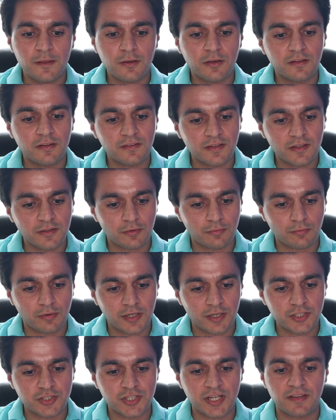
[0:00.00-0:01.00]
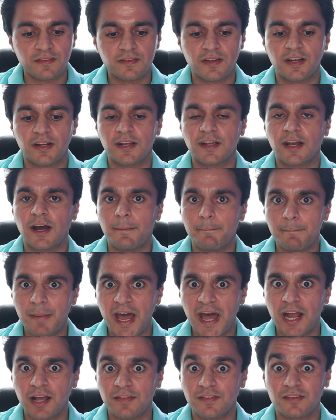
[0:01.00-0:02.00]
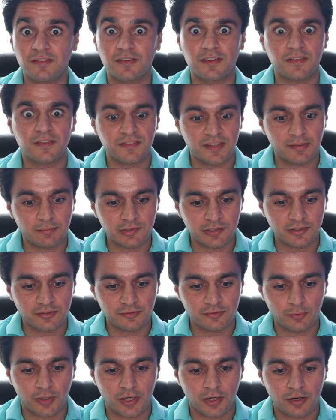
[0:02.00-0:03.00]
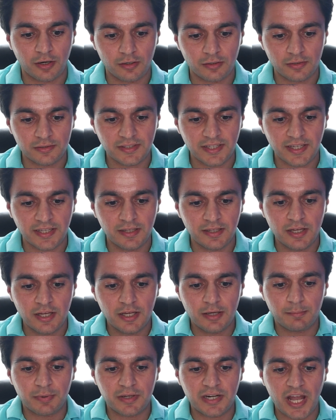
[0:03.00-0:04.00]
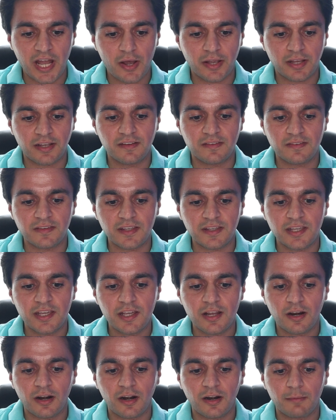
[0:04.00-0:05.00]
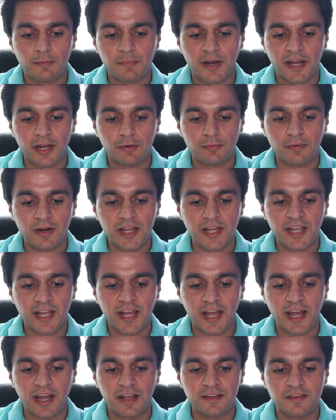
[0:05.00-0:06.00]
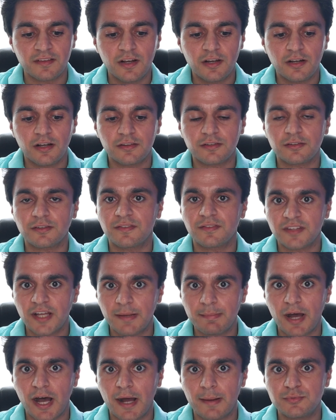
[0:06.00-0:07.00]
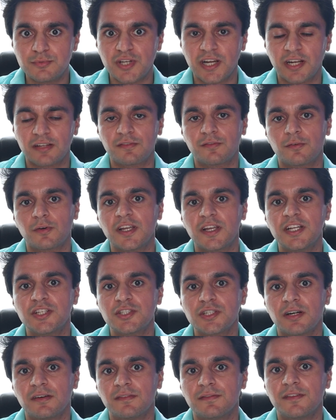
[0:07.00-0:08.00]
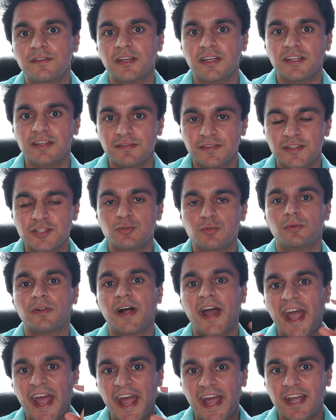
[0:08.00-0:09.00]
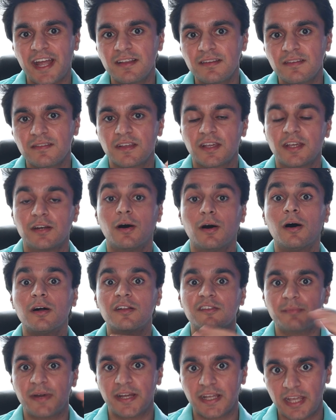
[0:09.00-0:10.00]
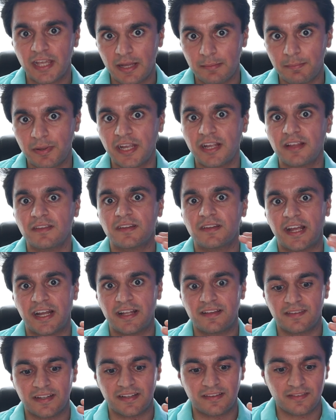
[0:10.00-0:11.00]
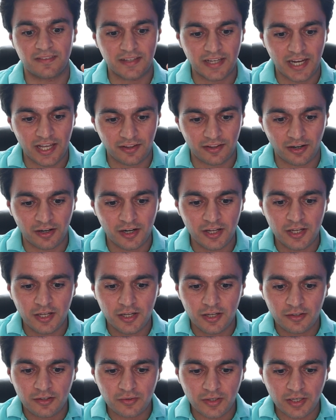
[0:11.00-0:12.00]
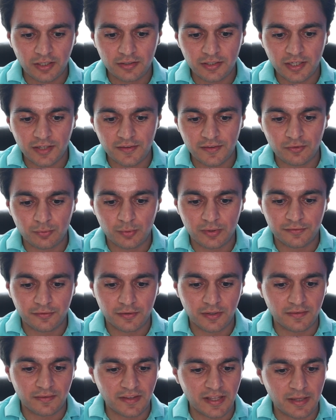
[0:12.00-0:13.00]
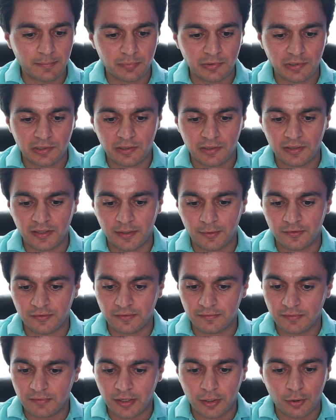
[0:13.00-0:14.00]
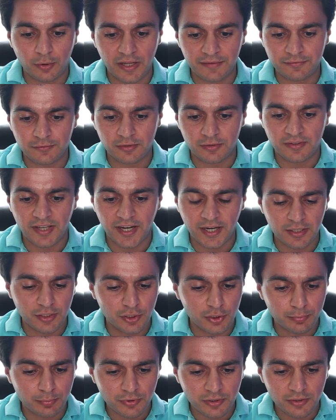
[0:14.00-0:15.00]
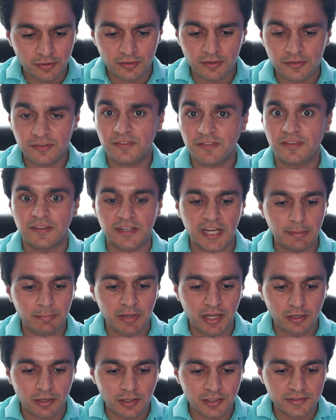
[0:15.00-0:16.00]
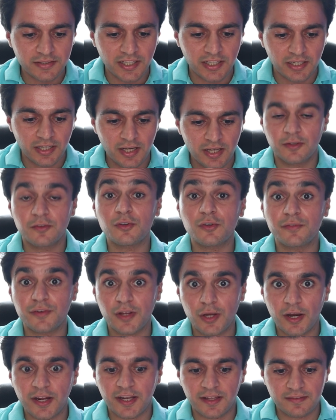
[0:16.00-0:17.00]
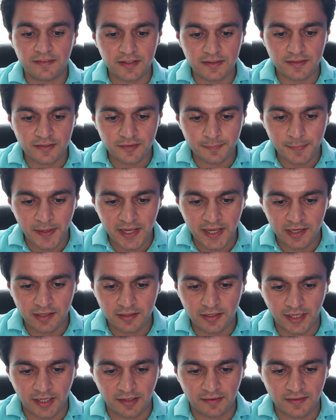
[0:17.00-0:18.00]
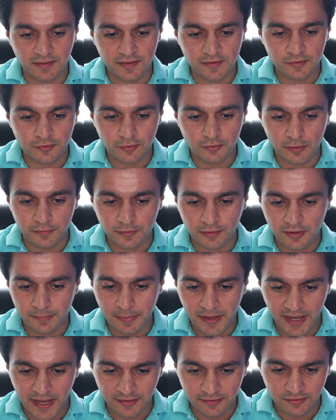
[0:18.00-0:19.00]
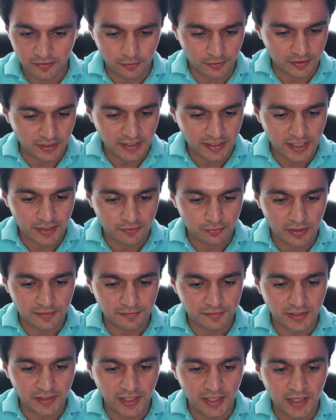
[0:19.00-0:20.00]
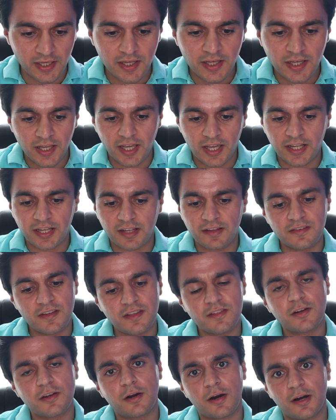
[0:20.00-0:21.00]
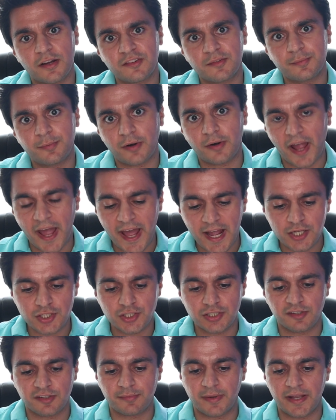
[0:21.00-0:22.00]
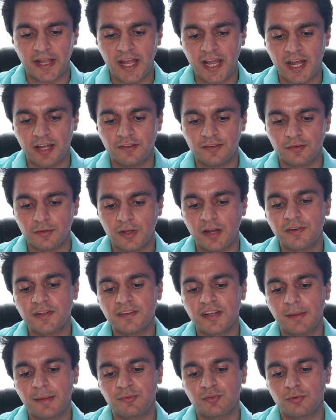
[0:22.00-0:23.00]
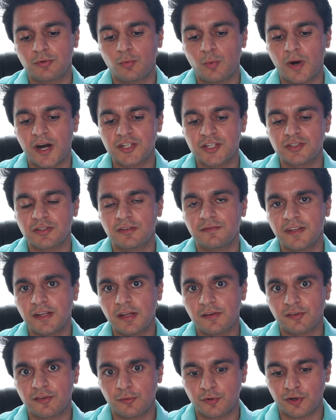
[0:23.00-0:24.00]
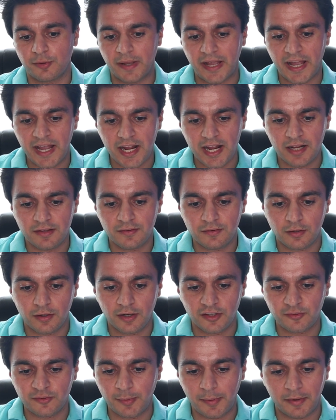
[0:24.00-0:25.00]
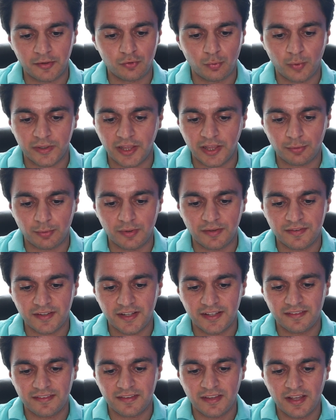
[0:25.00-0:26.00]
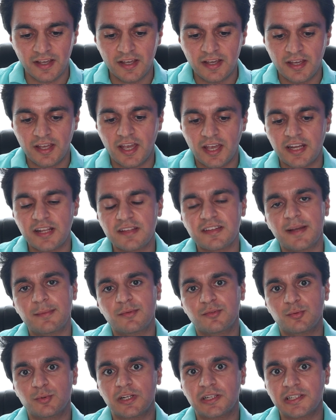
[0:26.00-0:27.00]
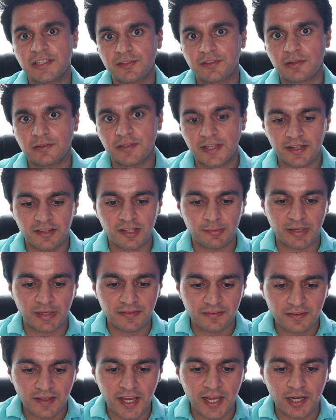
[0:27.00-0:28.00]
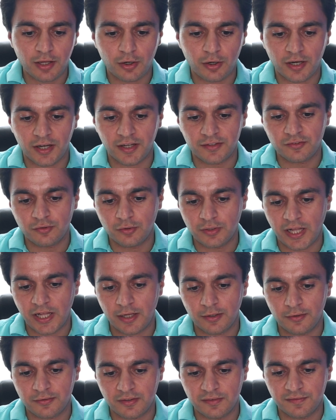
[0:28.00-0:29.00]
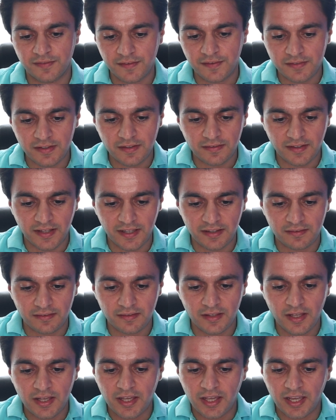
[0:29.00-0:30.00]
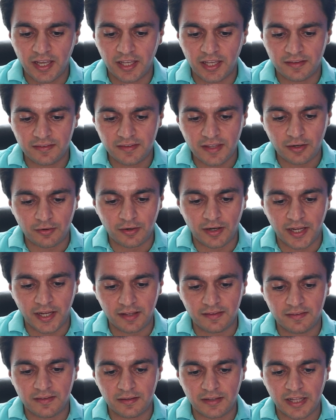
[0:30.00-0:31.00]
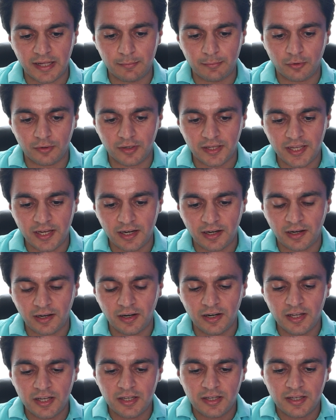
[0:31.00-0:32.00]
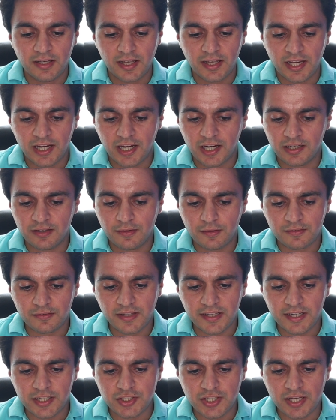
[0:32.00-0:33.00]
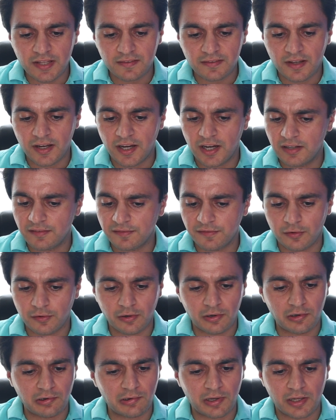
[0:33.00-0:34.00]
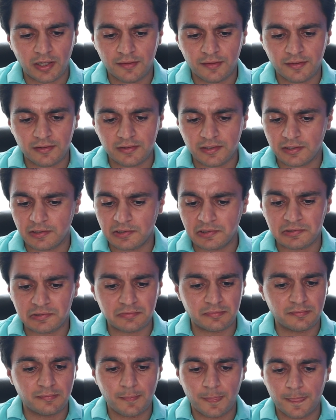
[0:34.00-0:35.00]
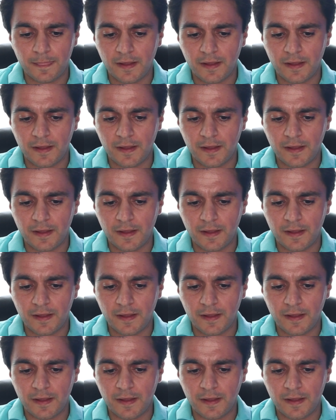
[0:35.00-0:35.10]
You can see the raw JSON I got back. This looks similar to what curl did, but now I can see here my array has a little sub object for each of the individual ads in all of my campaigns and ad sets together. So I can look at this one, for example. I was going after technopreneurs is the name I called it. So over here I can see the spend. I can see this over the past 30 days roughly. And I can see the cost per action of my ads. So every time someone watched a video from one of my ads, cost me about 23 cents. Anytime someone clicked the link to my site, cost $2.50, etc. I can see a lot more here. And there's a lot of JSON for all the little